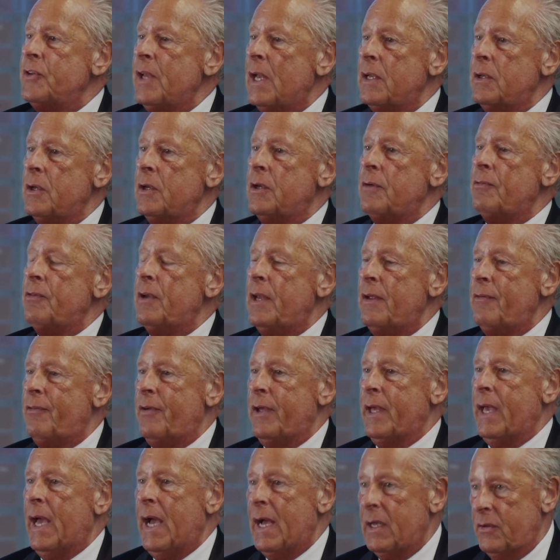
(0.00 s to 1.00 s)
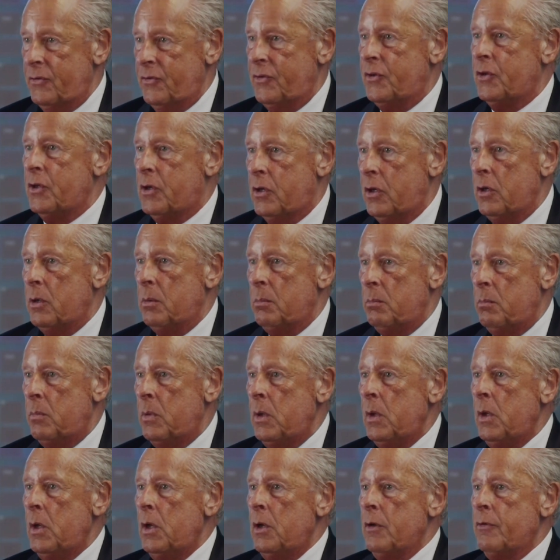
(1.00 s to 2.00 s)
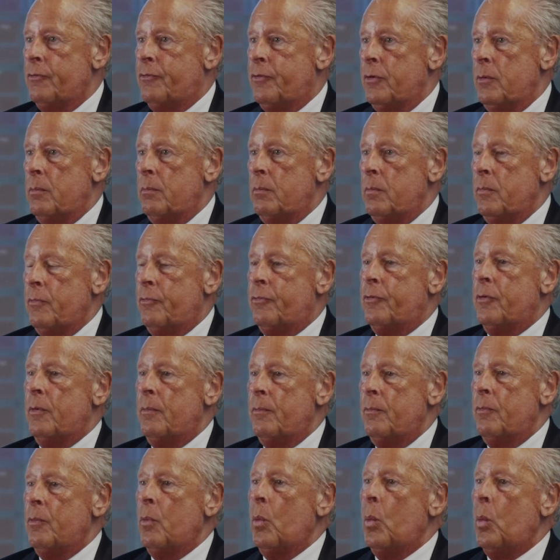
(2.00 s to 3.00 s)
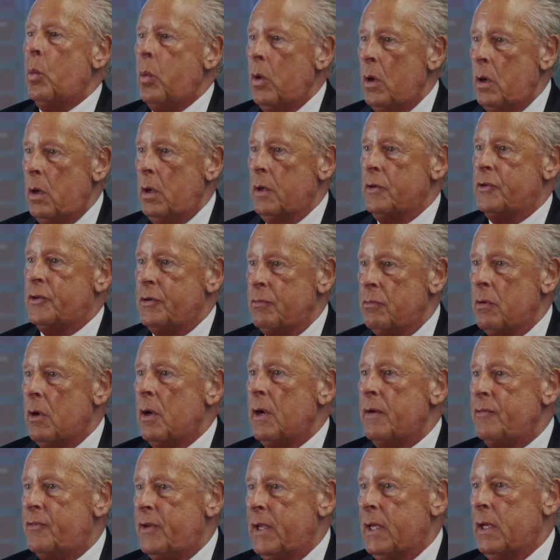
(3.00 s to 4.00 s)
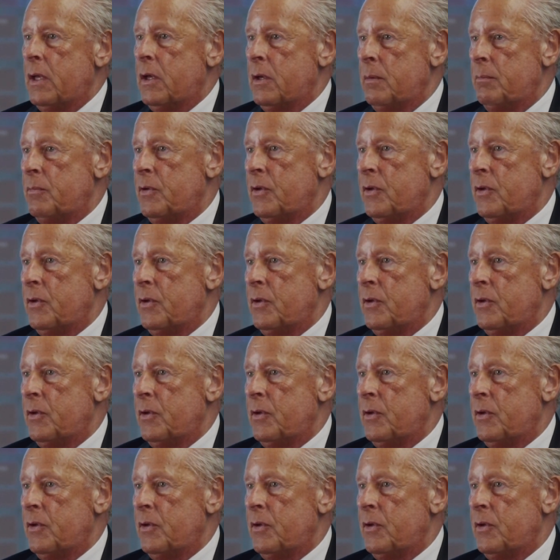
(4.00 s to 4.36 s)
standard of living has to come from work-derived income,